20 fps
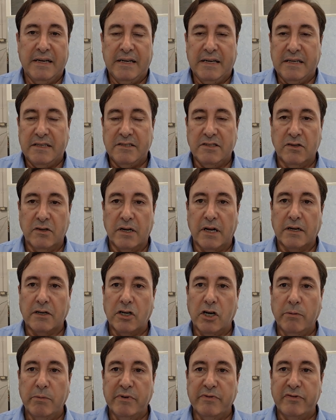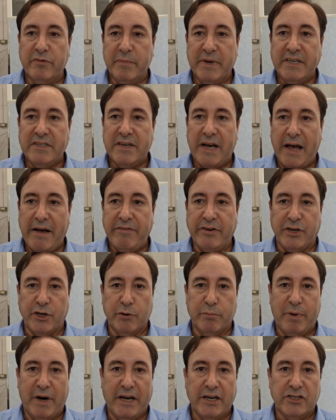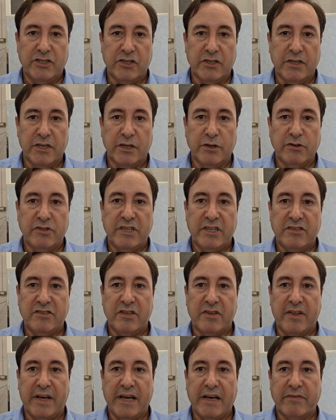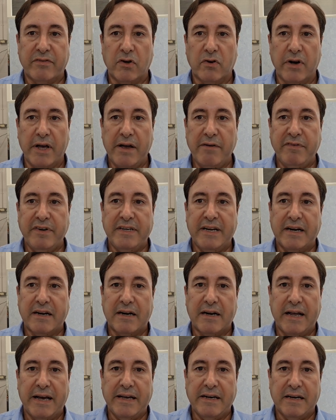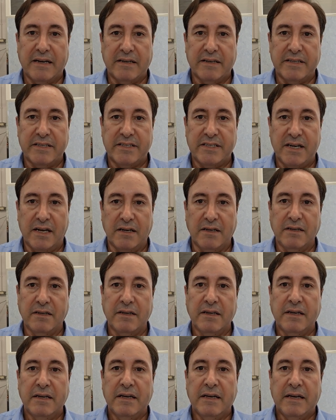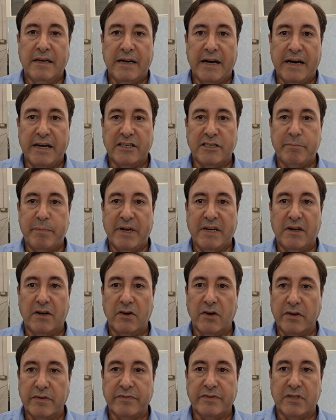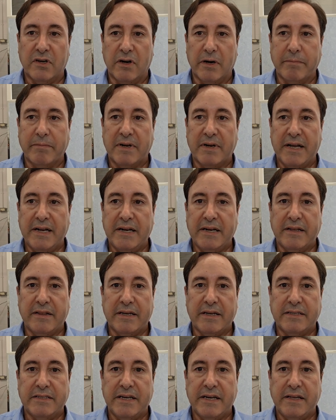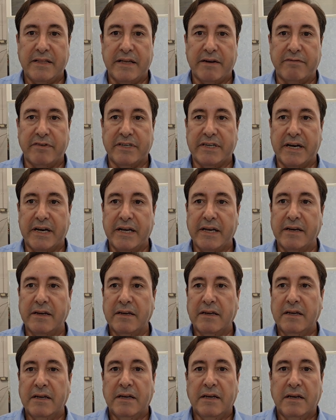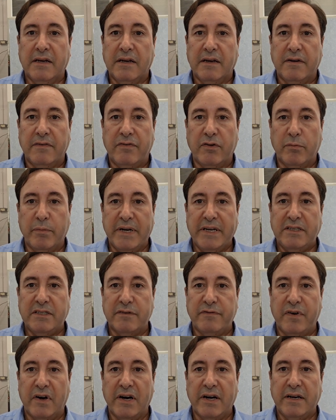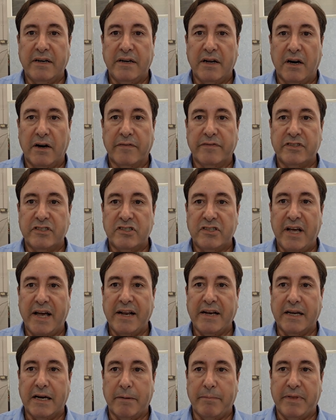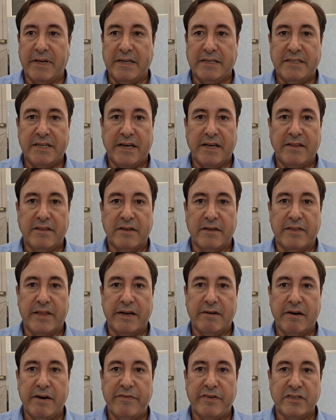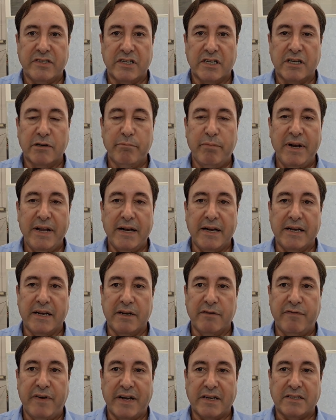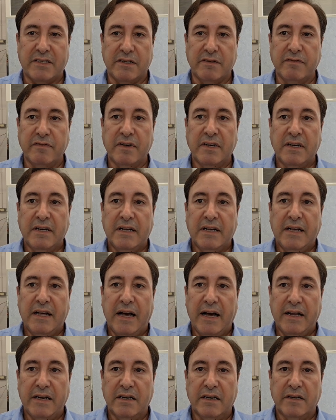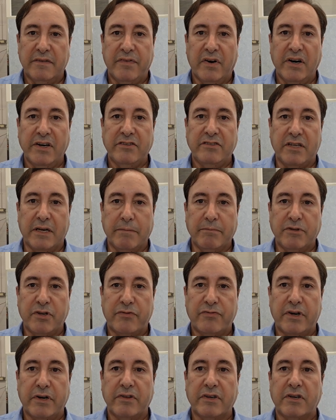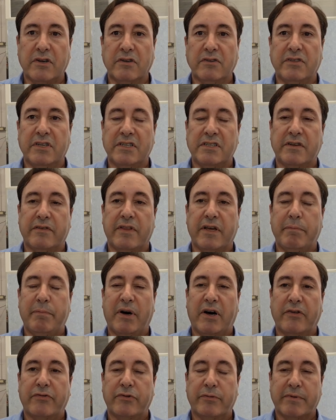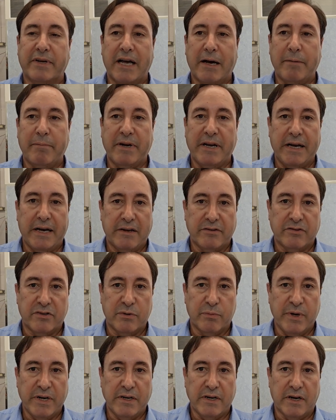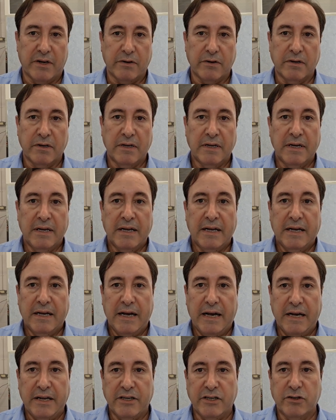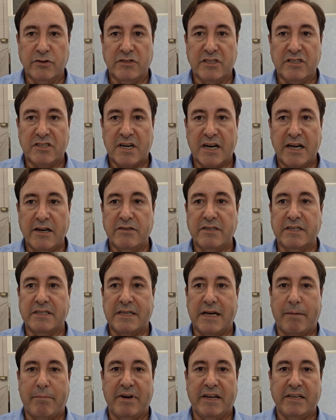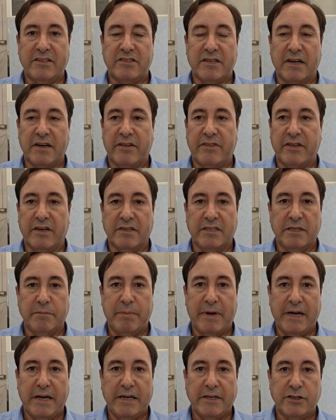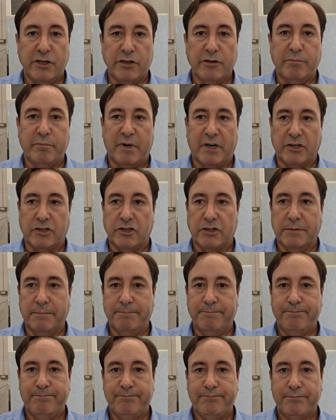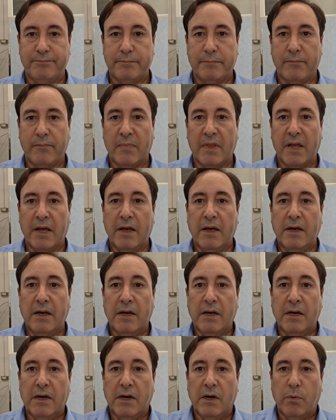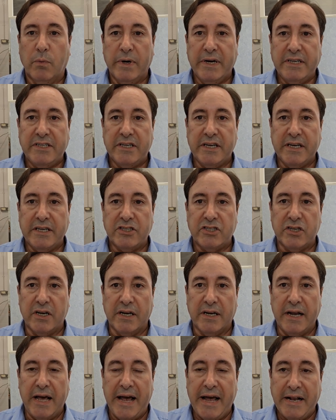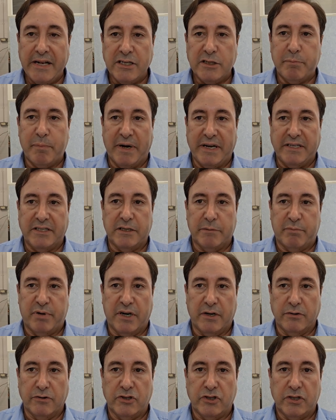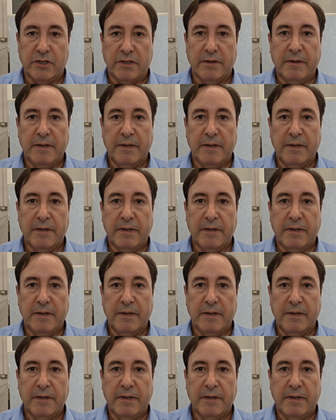It's not uncommon for me to have a new patient who says that they have got every dental aid under the sun and spend a lot of time cleaning their teeth every day for me to find after staining up their teeth that their efforts are completely ineffective and I advised them to throw the contents of their bathroom cabinet out of the window and use disclosing tablets and a 30p toothbrush. We teach an ends-based approach.